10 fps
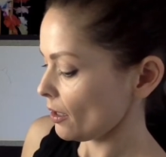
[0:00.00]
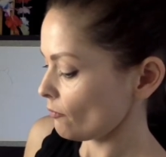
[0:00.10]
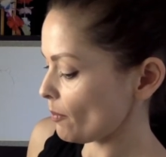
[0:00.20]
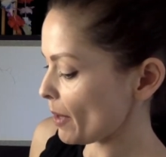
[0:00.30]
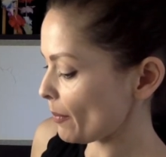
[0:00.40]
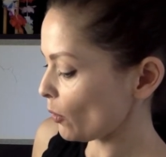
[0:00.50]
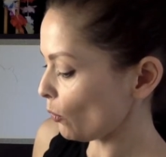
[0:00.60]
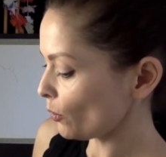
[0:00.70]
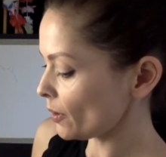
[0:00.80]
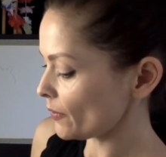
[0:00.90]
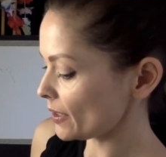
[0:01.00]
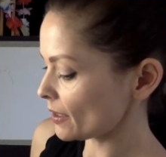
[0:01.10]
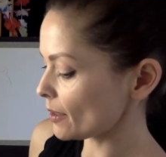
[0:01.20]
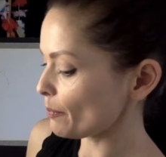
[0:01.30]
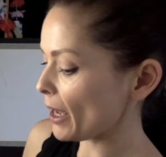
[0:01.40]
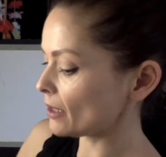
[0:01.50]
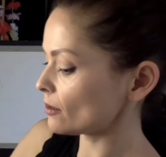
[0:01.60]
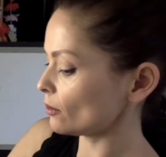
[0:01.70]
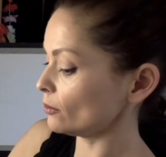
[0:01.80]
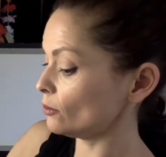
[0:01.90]
Remember, all of this is in
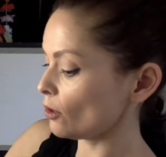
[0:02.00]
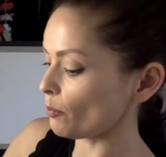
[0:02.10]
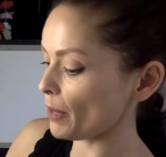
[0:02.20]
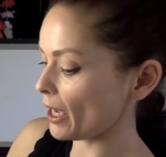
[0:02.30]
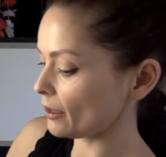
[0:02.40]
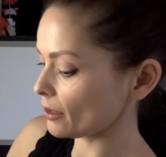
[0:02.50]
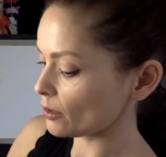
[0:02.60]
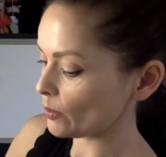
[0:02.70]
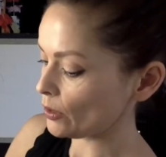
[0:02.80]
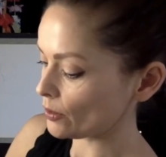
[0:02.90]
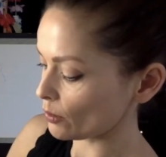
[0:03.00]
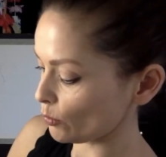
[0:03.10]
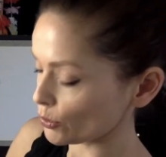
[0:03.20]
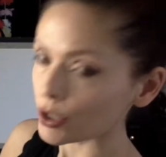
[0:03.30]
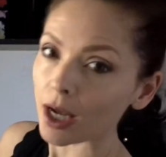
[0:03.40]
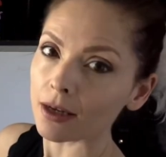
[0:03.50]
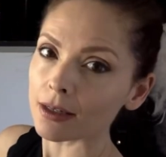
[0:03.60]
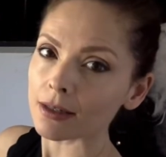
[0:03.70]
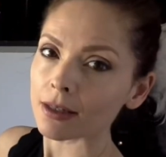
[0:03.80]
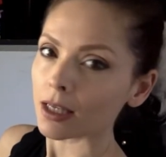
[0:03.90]
pencil, not pen, because we're using
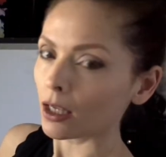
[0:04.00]
watercolours.